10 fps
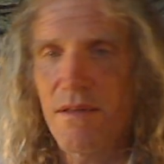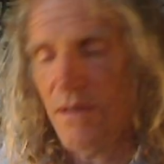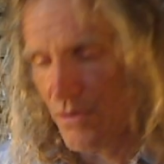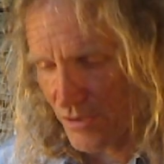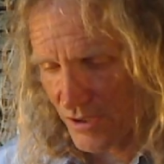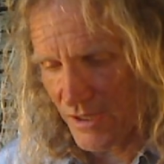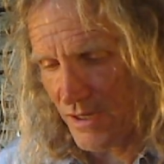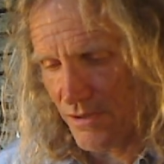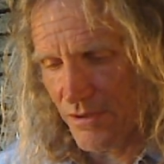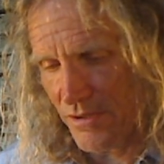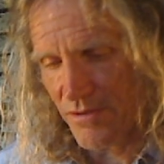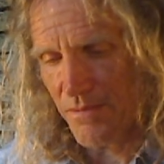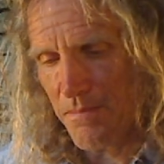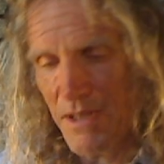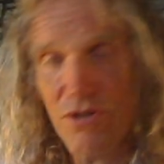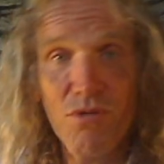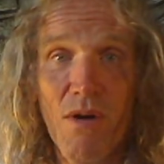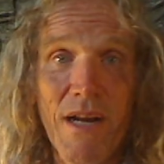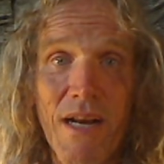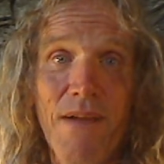You know, the gear doesn't mesh
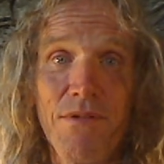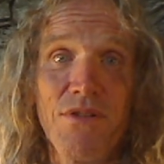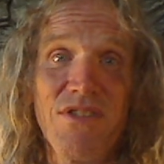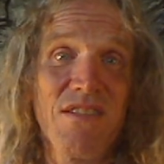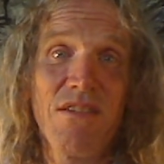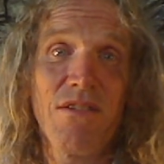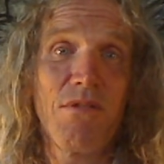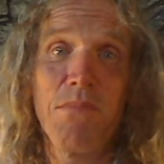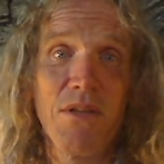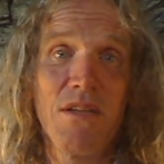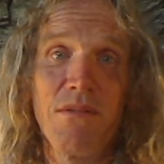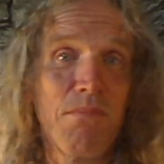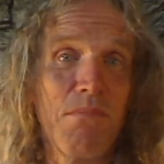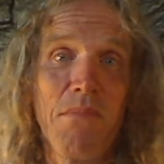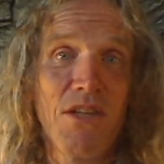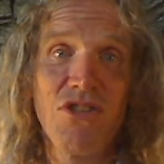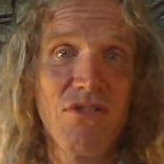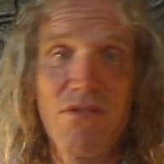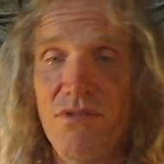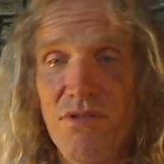right after 600 million
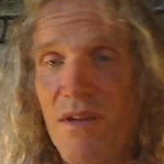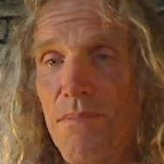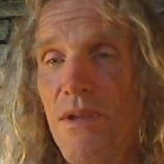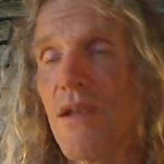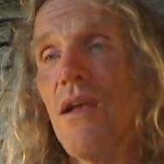meshes or something.